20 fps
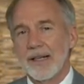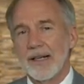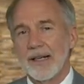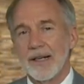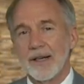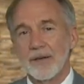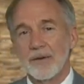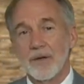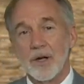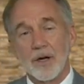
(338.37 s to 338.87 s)

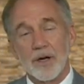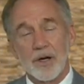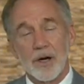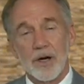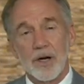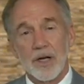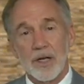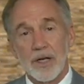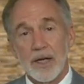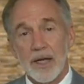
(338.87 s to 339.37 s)
a
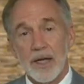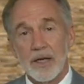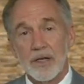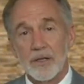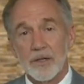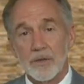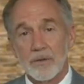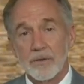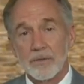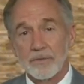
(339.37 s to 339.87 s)
guardian
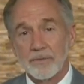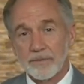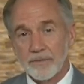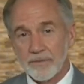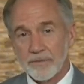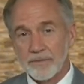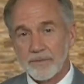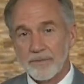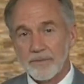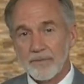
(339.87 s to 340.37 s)
angel
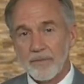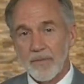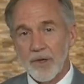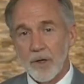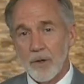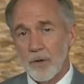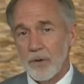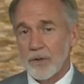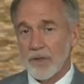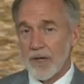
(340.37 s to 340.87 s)

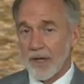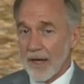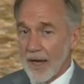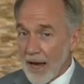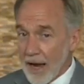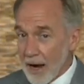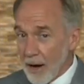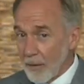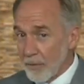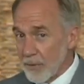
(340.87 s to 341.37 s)
who's
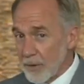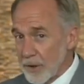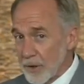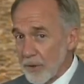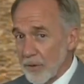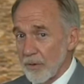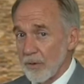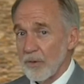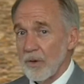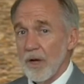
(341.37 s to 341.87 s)
helped
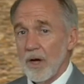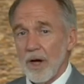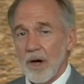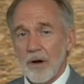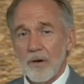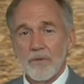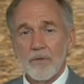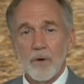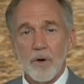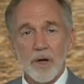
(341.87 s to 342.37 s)
you
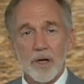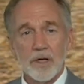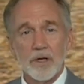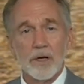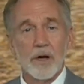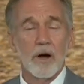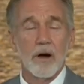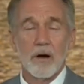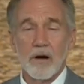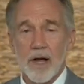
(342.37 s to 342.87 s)
avoid
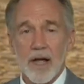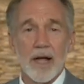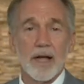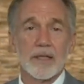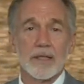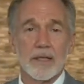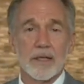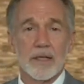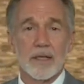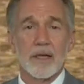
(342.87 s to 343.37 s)
car
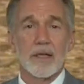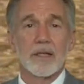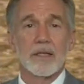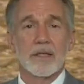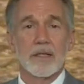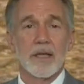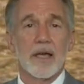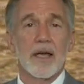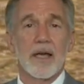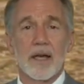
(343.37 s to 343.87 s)

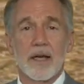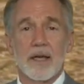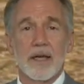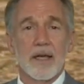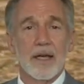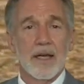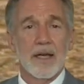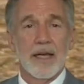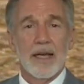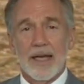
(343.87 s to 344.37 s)
accidents and
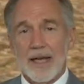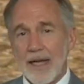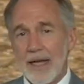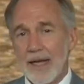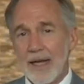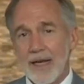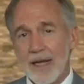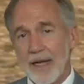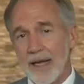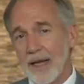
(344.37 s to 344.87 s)

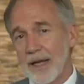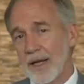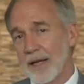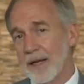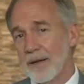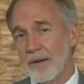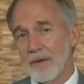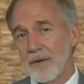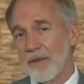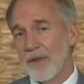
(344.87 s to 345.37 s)
eating
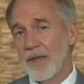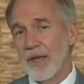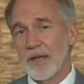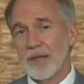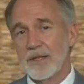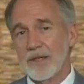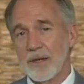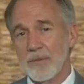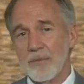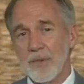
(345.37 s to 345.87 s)

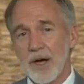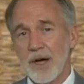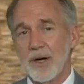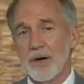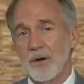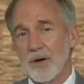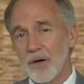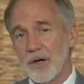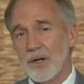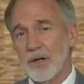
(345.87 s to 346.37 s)
things that might
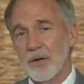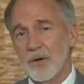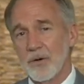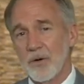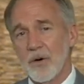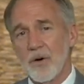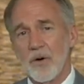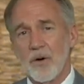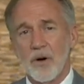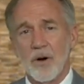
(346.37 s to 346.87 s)
hurt you
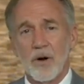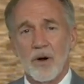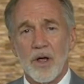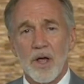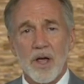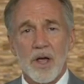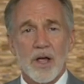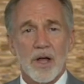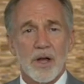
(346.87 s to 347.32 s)
or